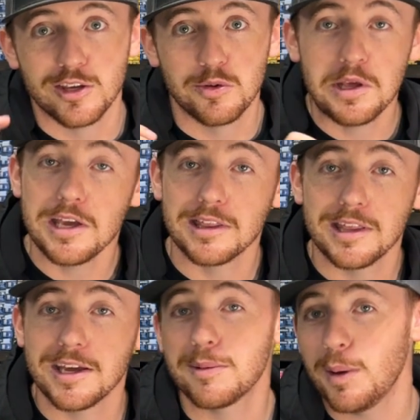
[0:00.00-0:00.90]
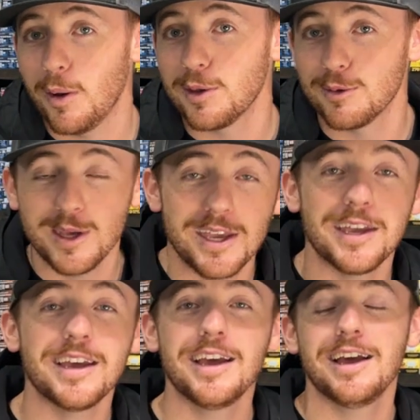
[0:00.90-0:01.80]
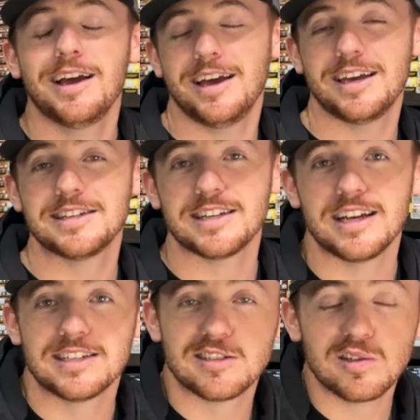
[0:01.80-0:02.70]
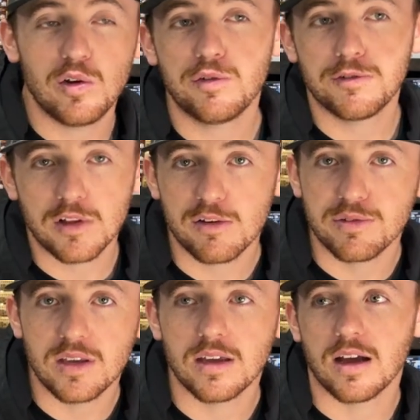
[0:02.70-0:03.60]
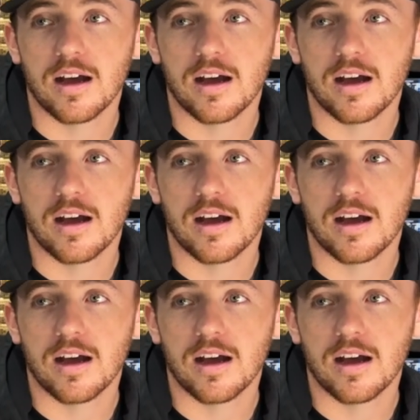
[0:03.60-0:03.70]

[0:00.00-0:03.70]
unique thing about Unique is it's so fluffy.